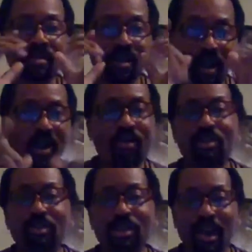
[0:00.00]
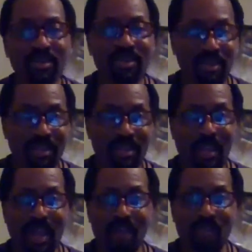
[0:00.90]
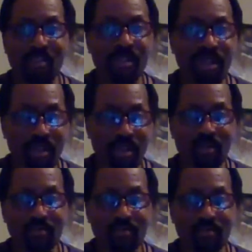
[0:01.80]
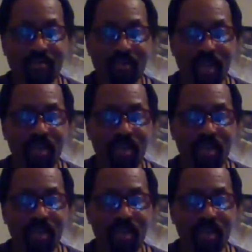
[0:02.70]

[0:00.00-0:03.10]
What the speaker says: our awesome God is good to have us here in the